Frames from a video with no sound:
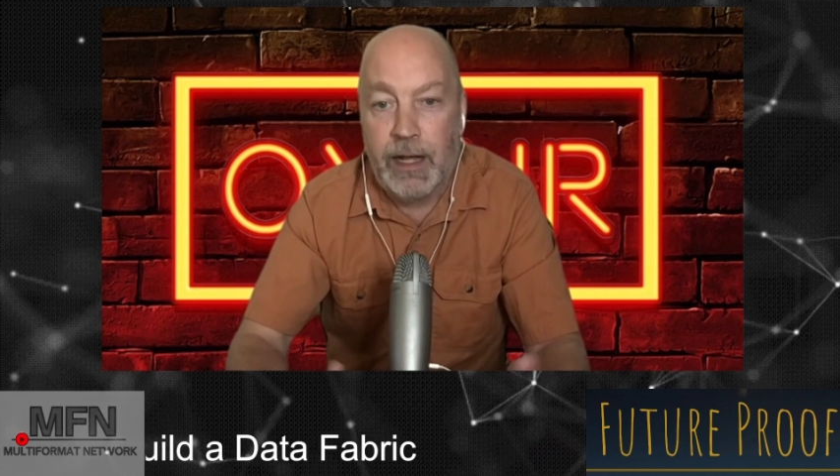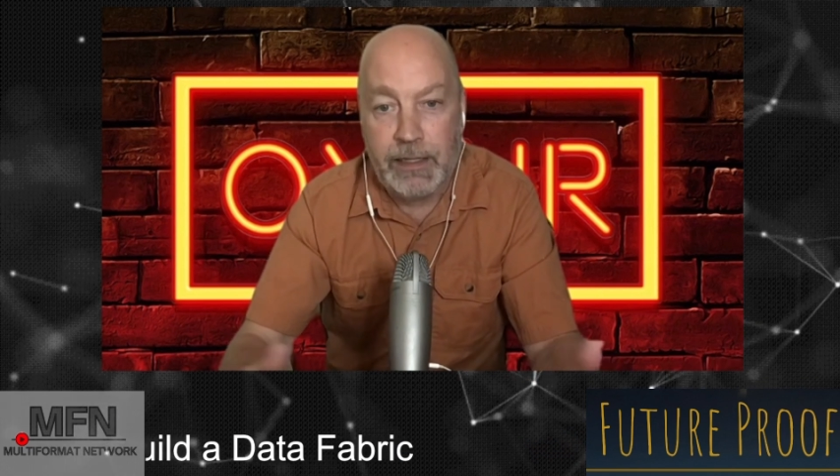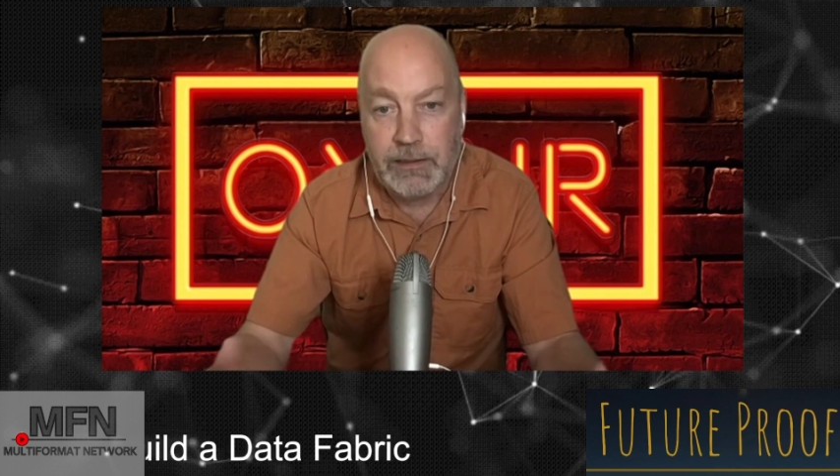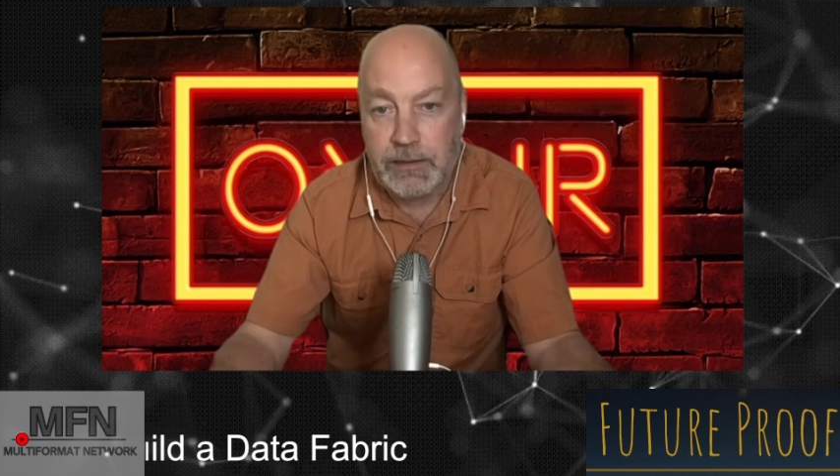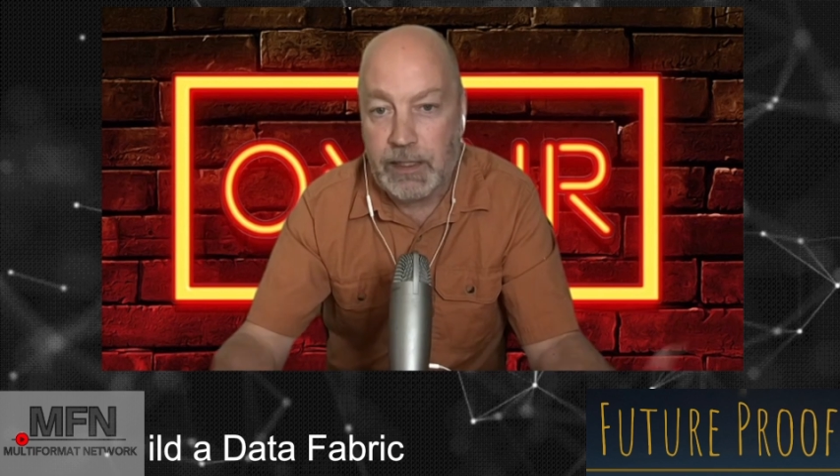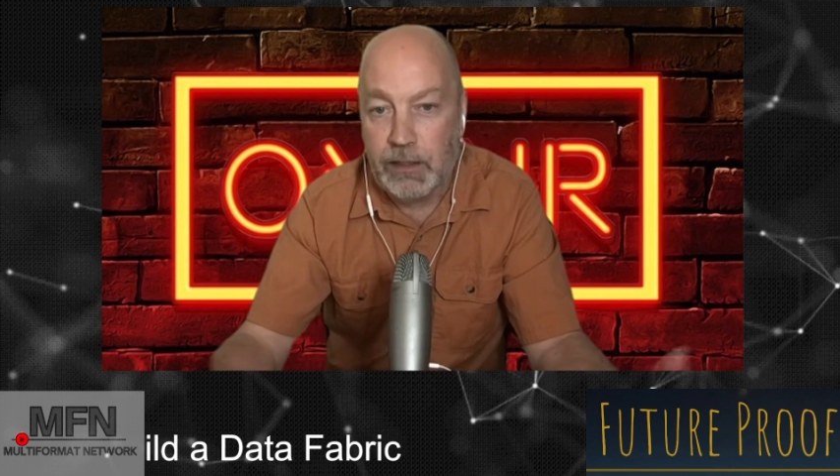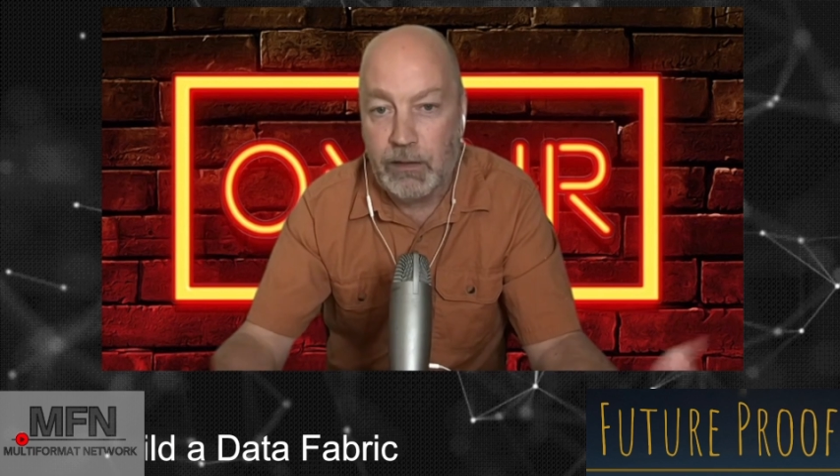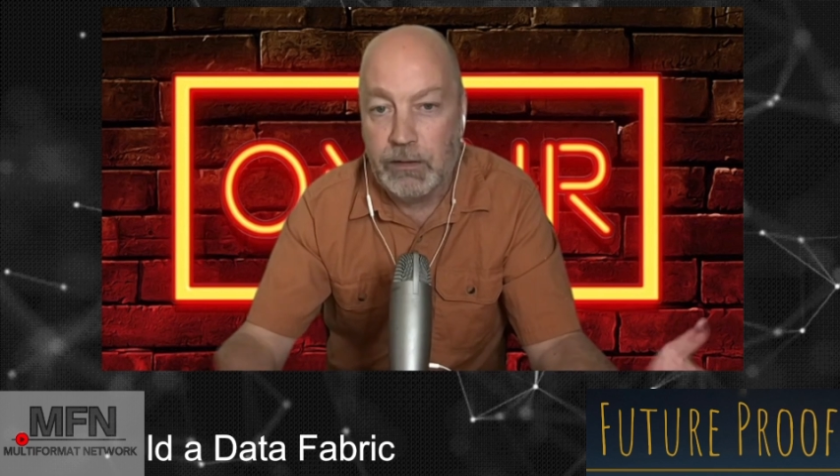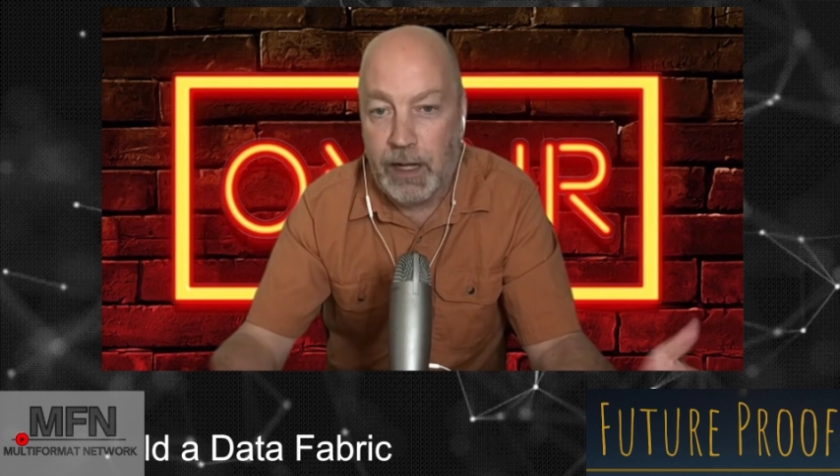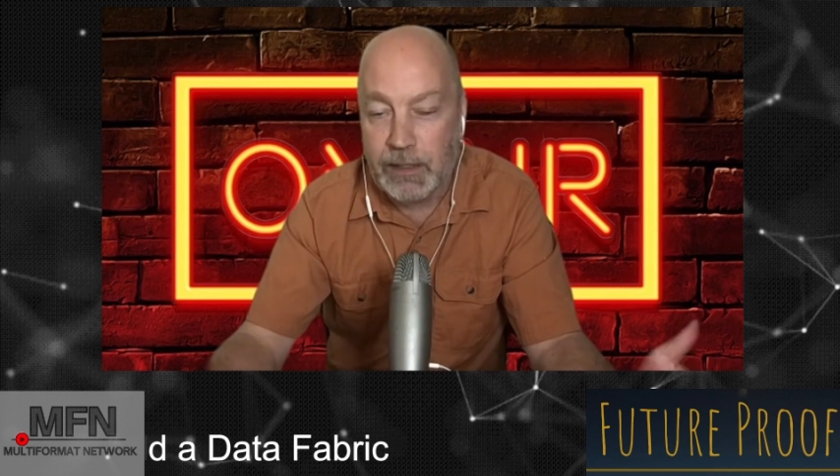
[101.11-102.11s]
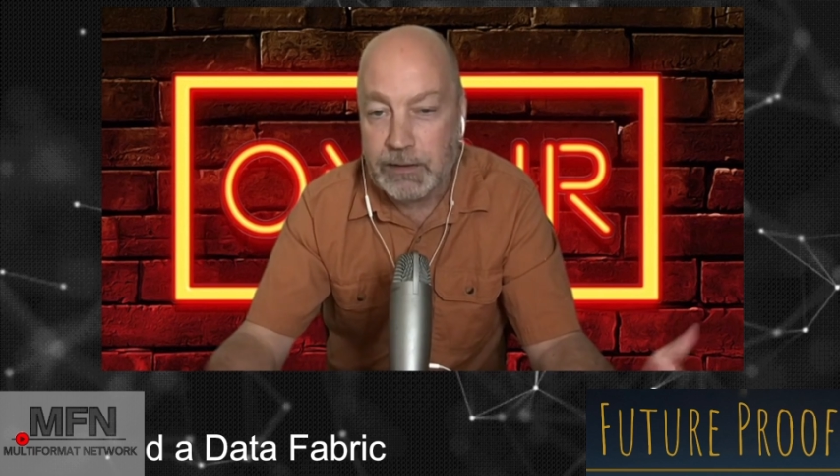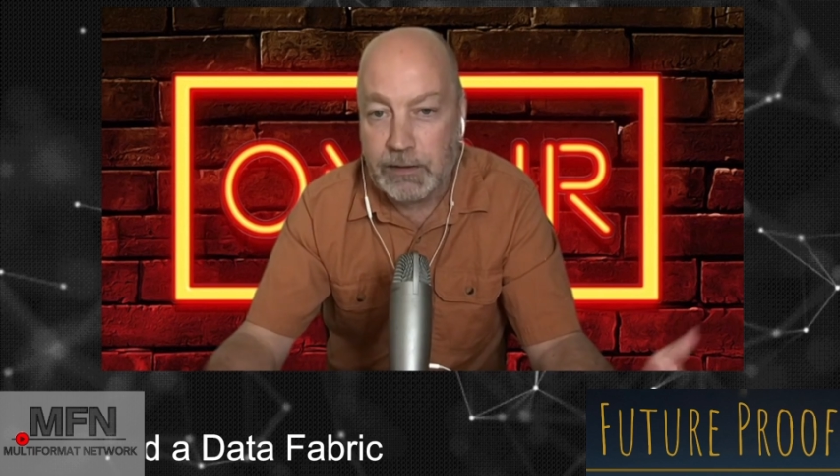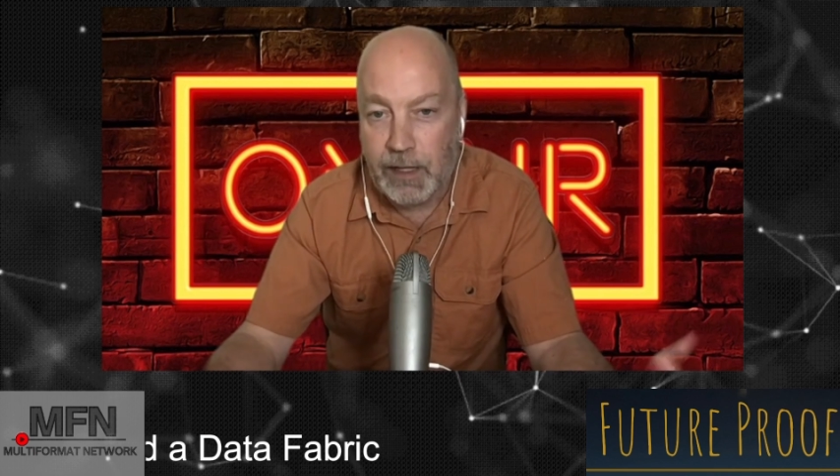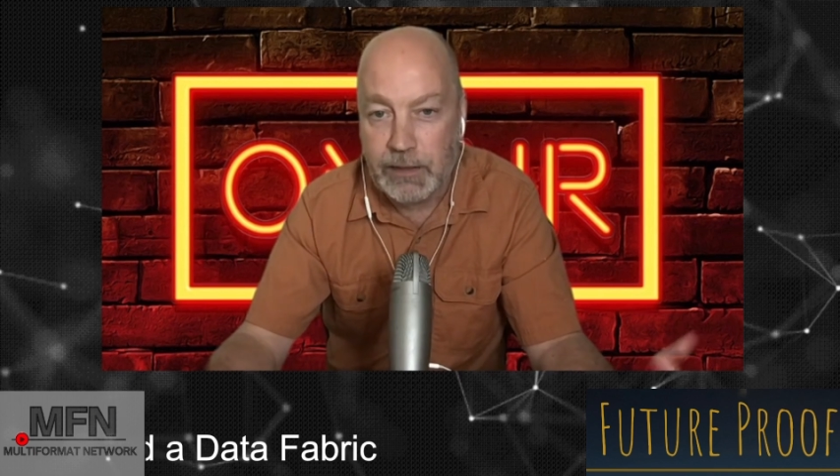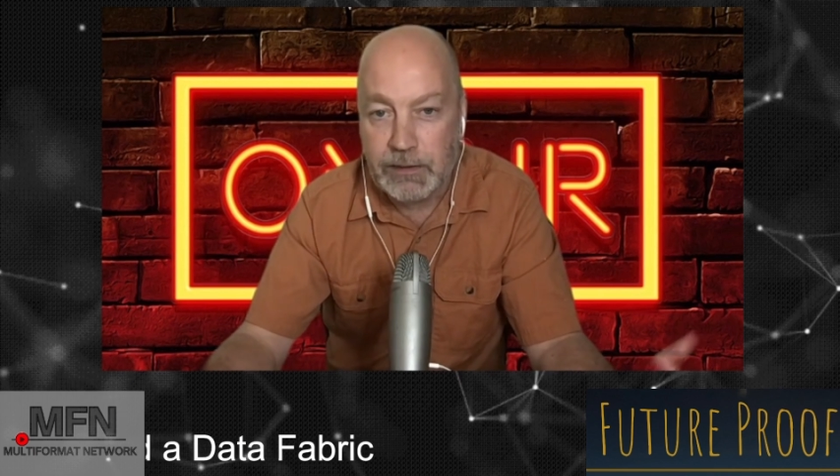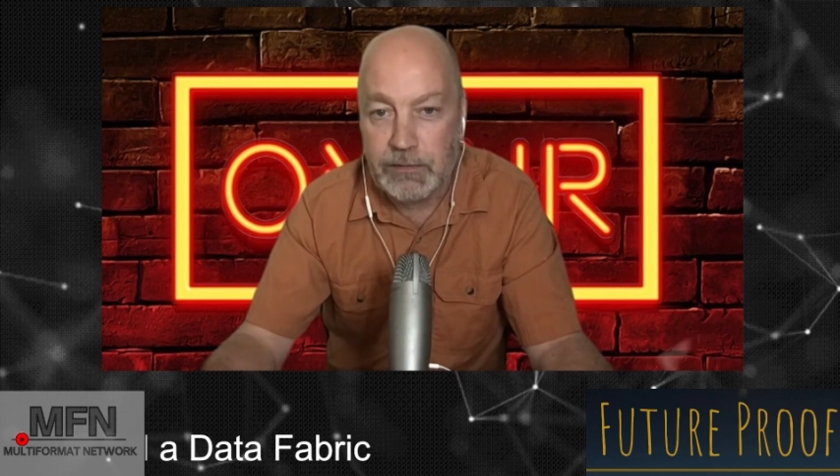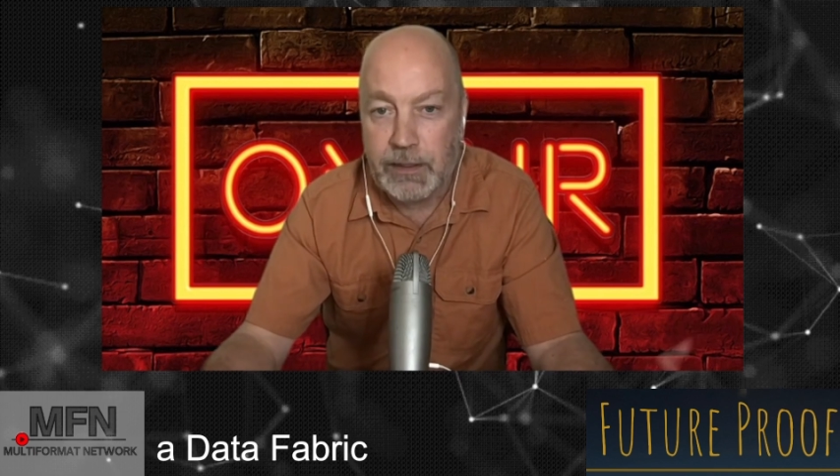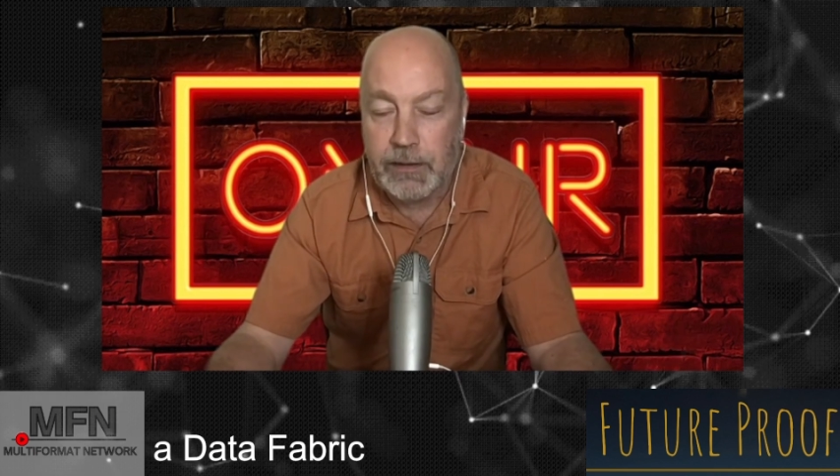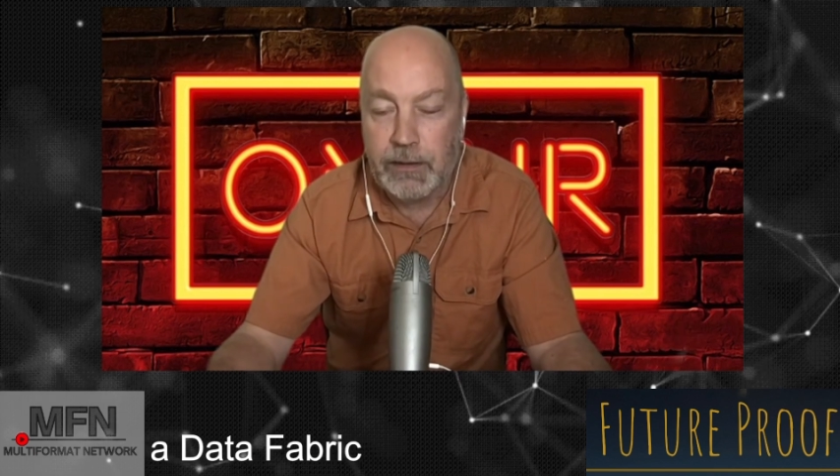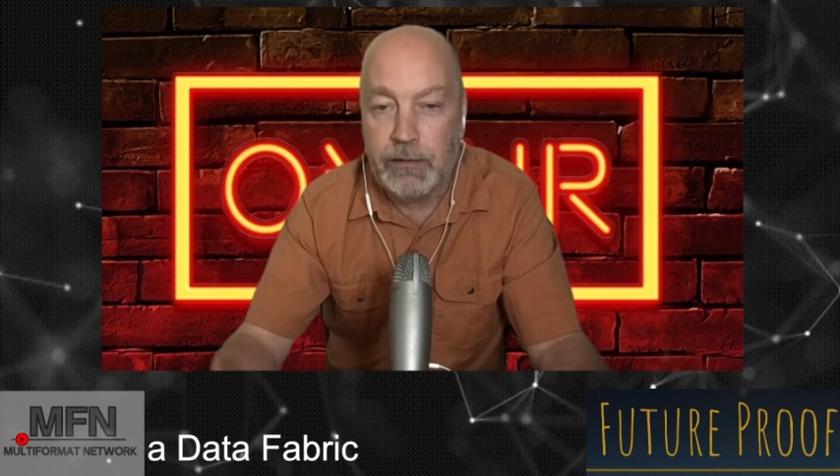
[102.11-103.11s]
at scale lots and lots of
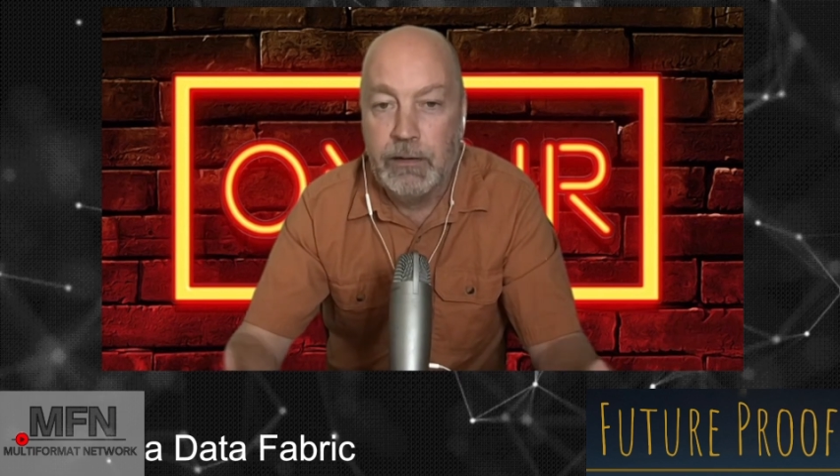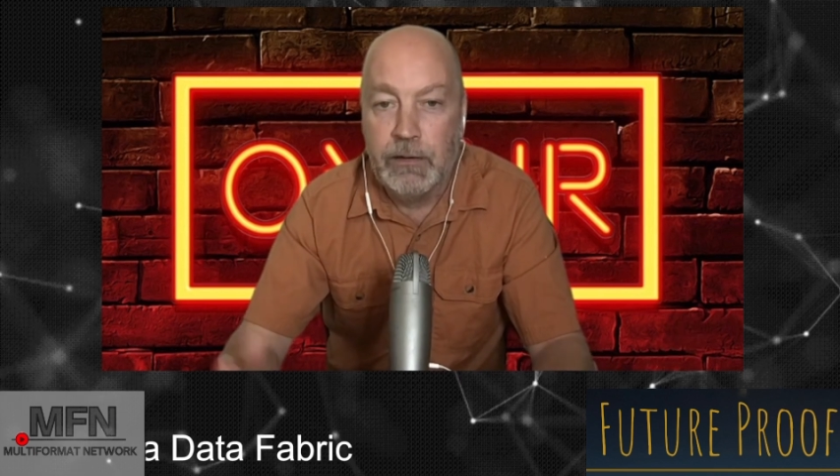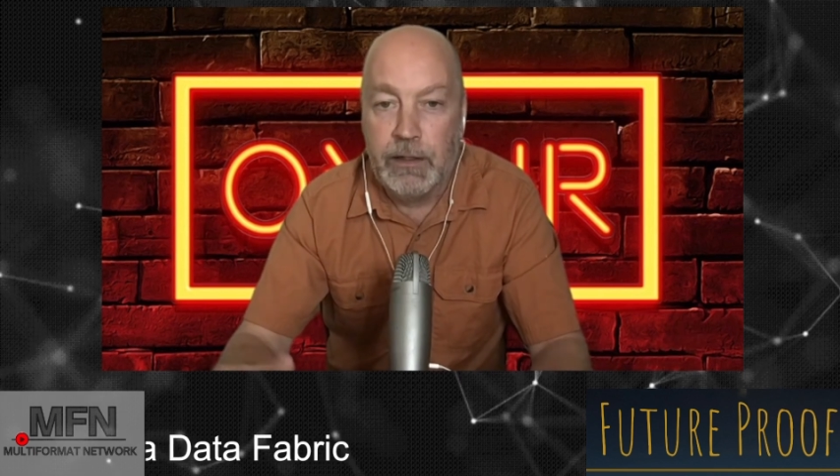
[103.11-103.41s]
data